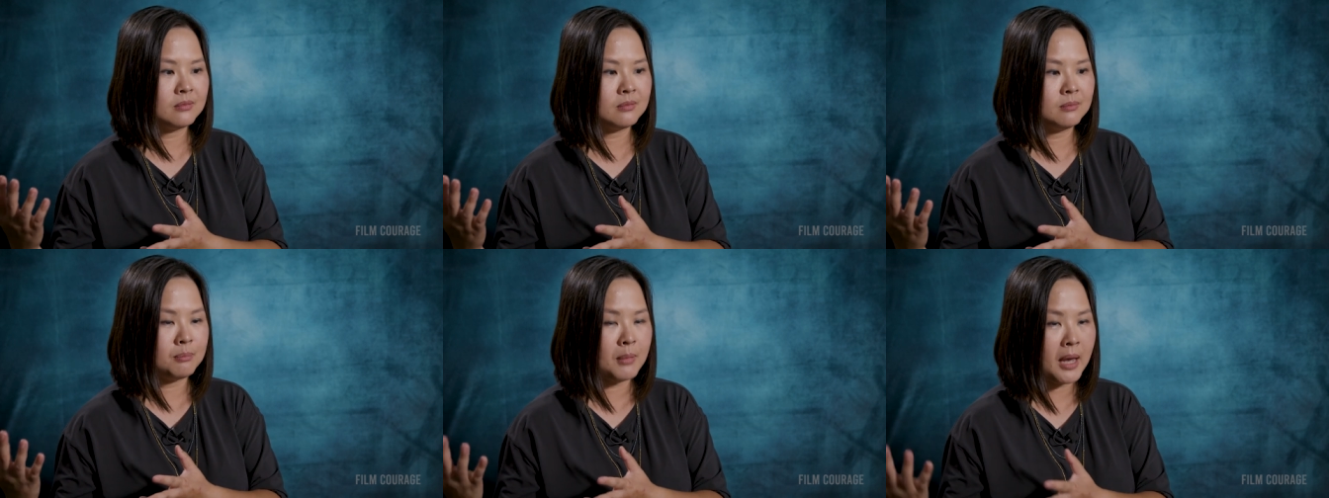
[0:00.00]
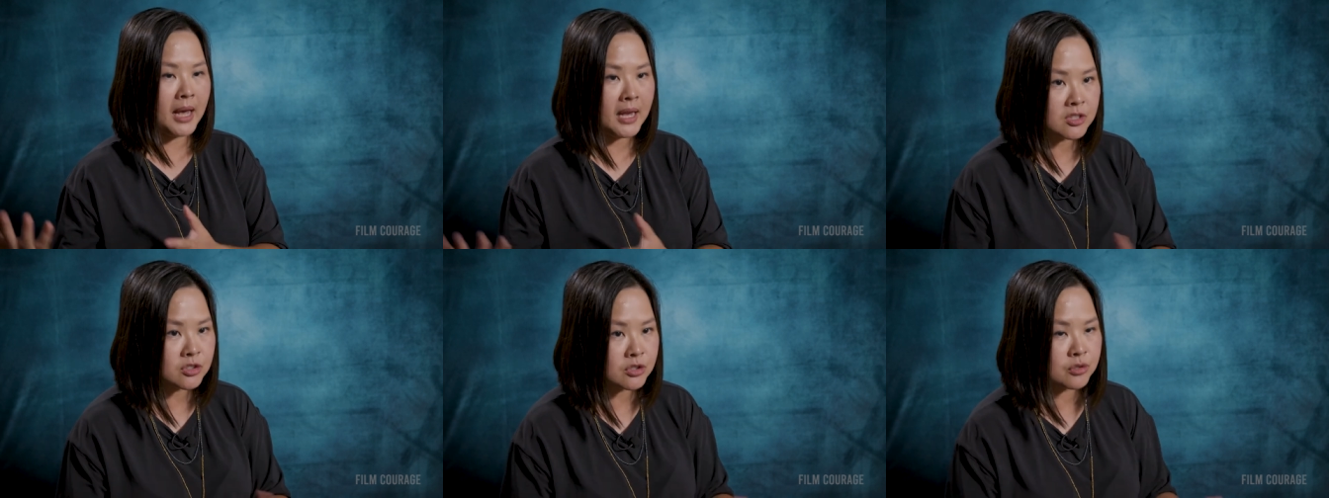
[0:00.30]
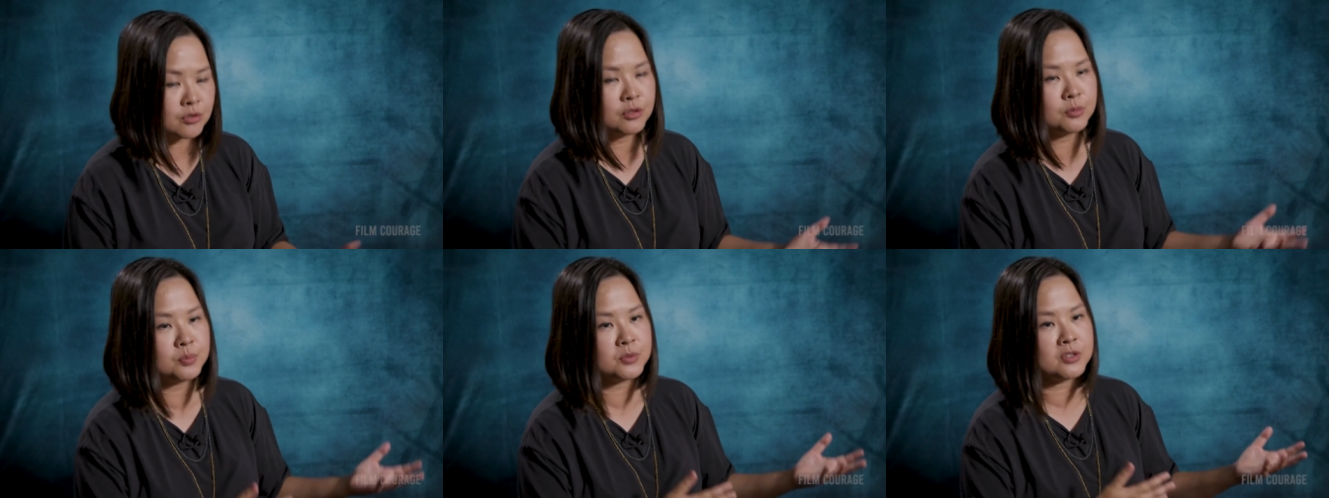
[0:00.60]

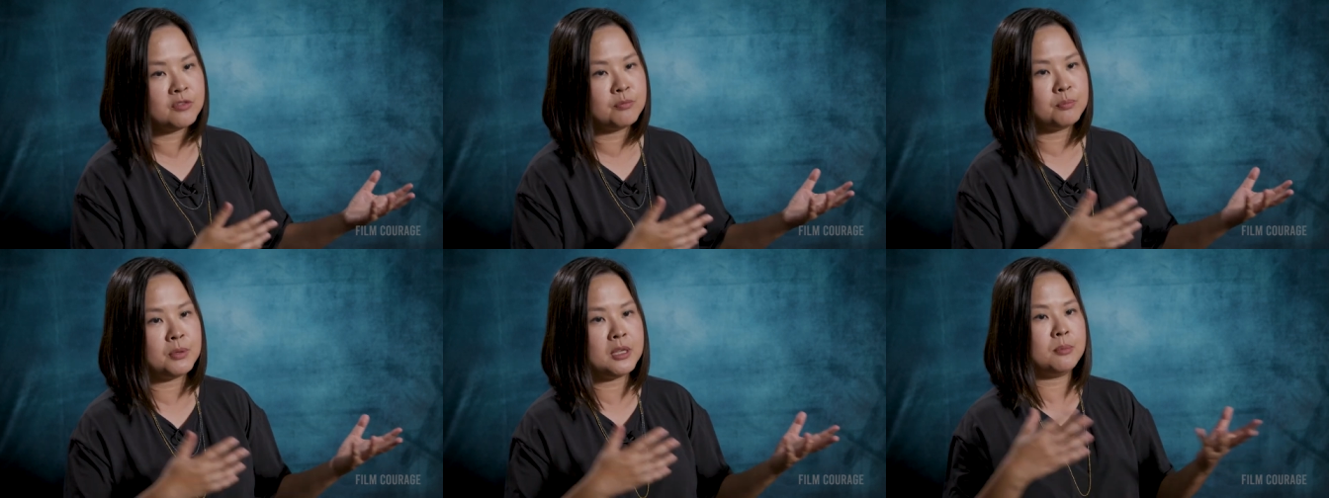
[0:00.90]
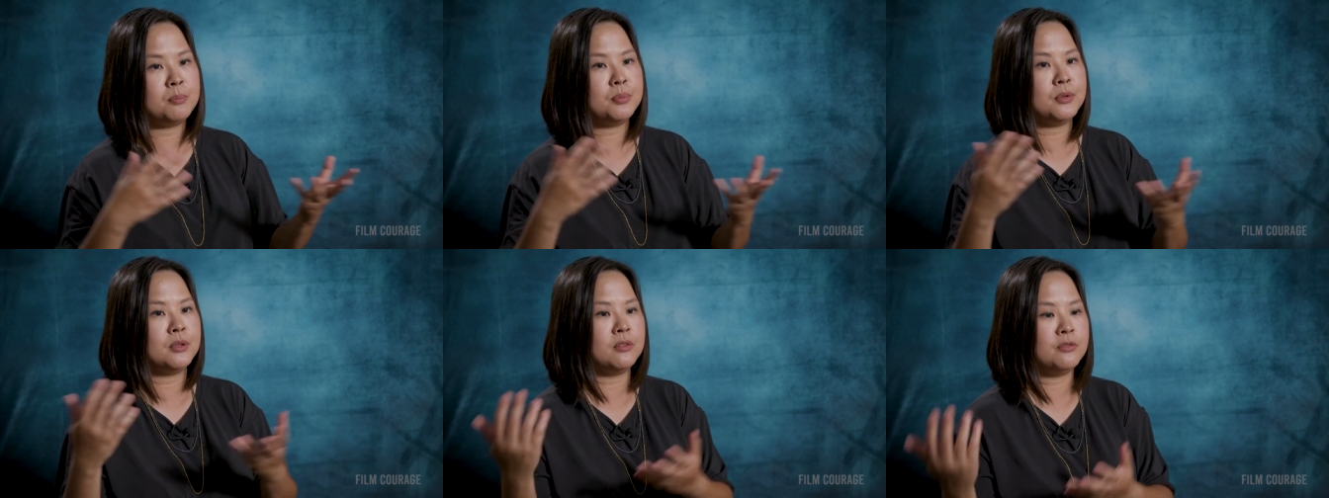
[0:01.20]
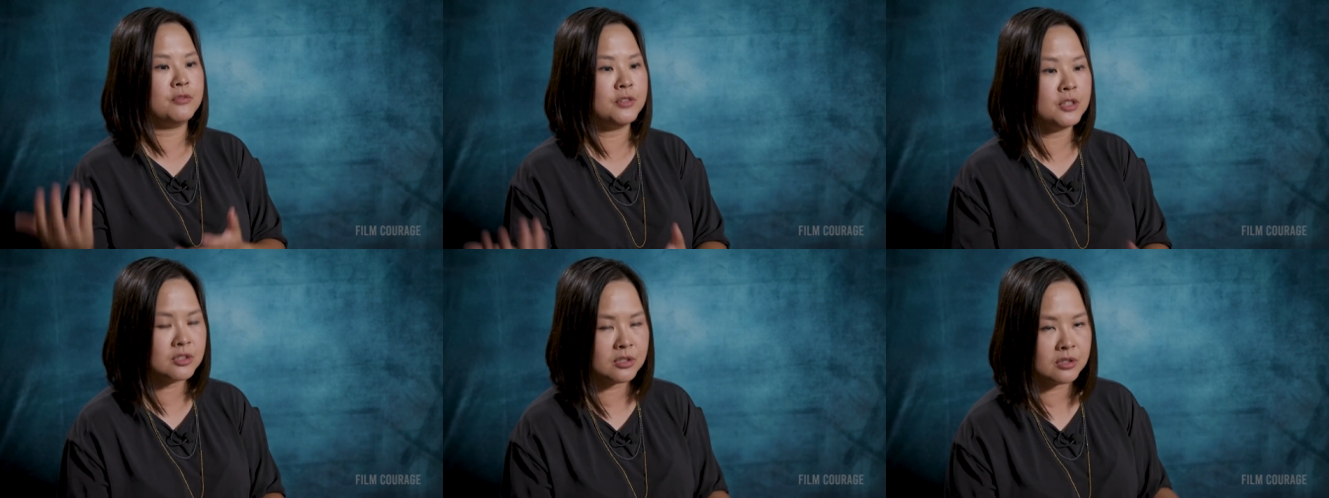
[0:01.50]
mass groups of
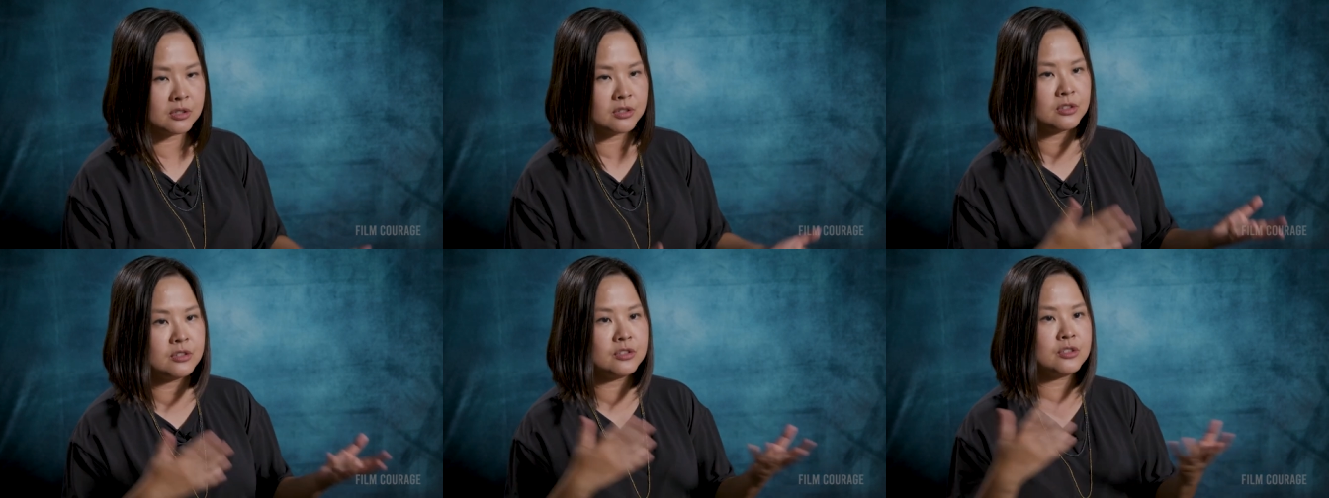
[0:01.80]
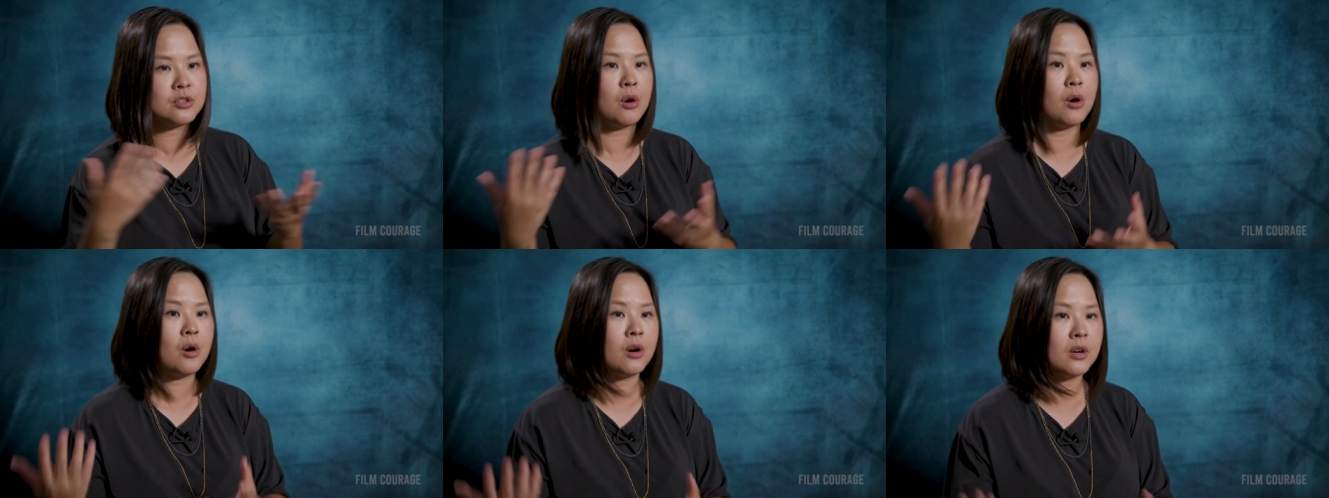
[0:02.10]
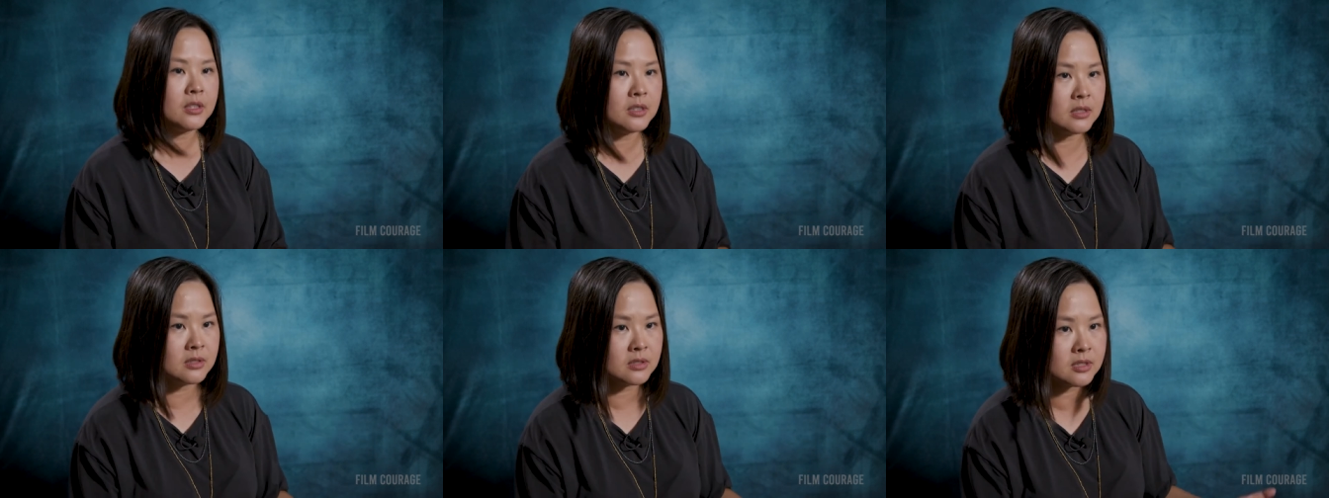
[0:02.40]
people, visitors,
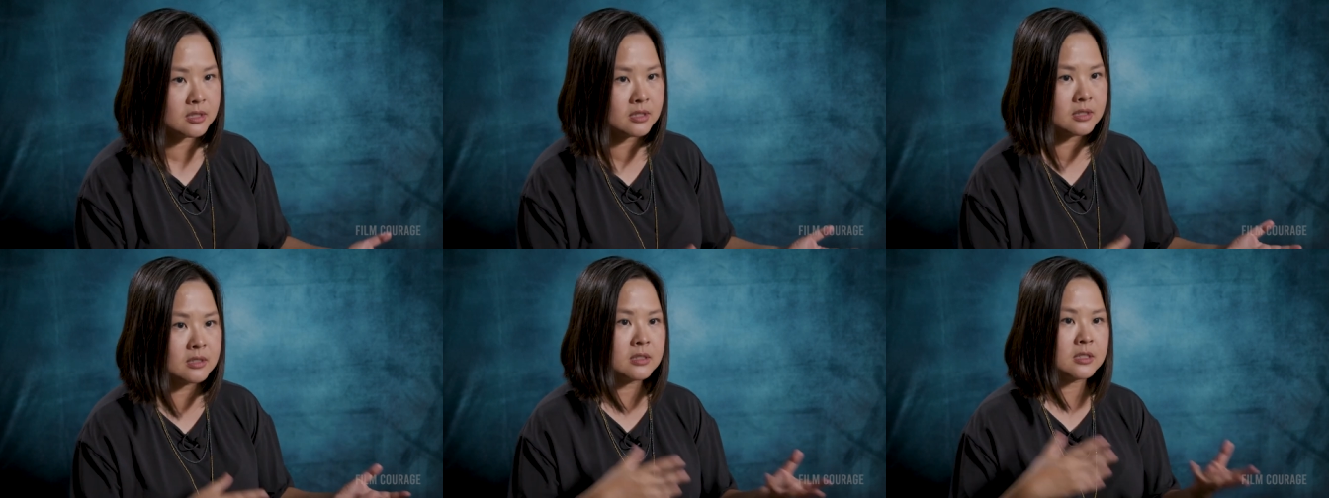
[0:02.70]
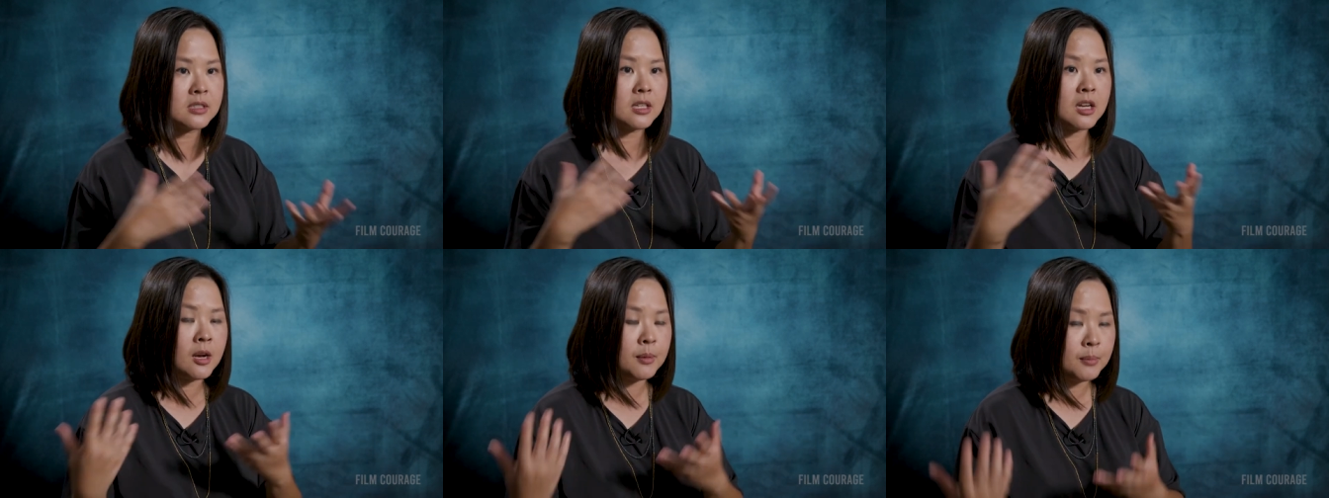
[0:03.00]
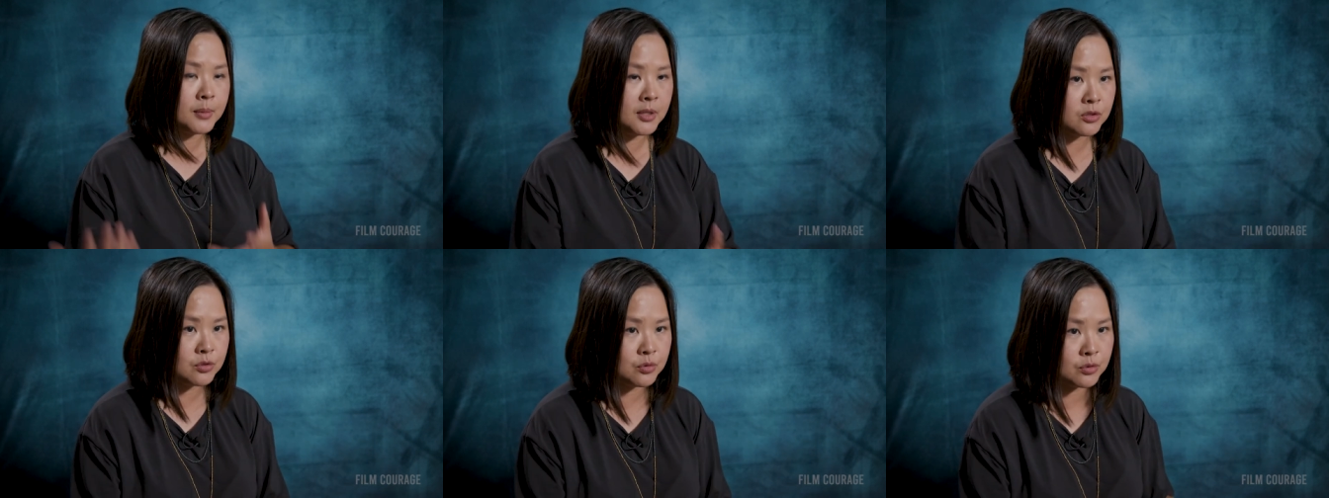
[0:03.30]
audiences
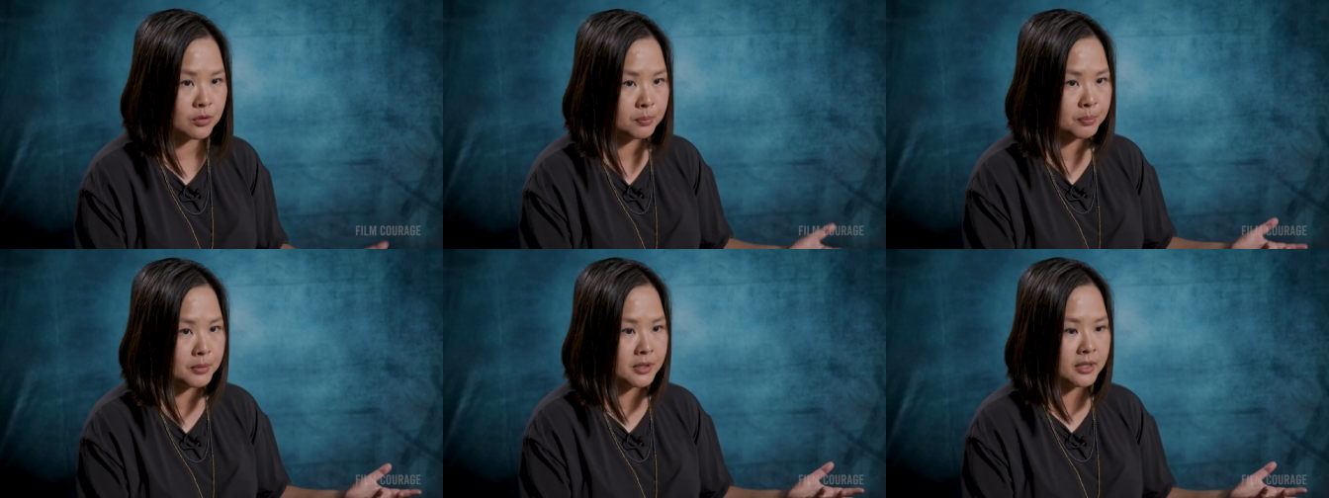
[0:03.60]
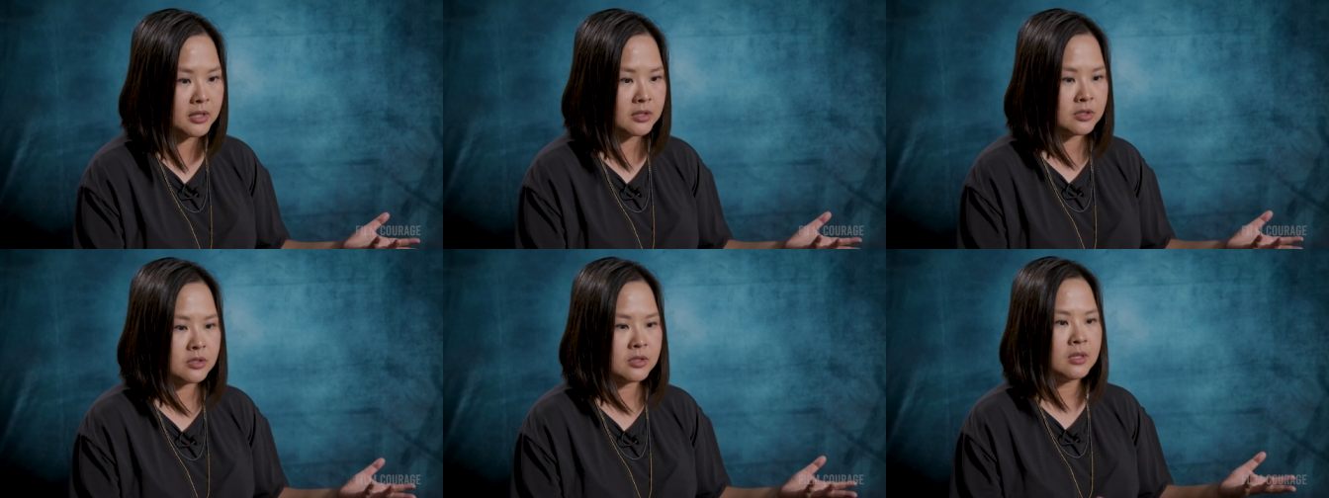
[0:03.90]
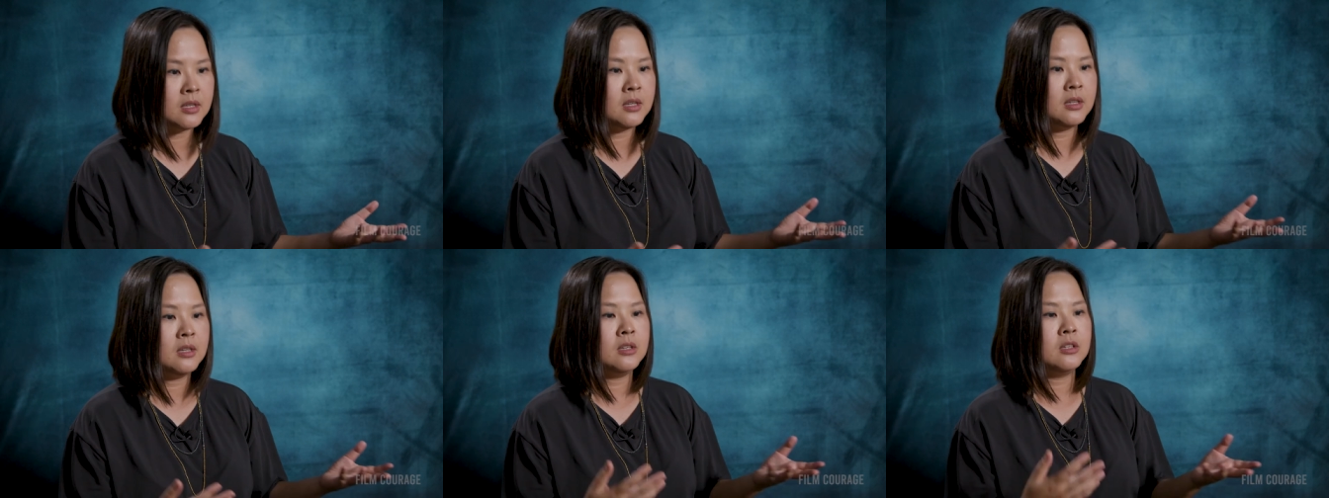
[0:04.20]
coming to a place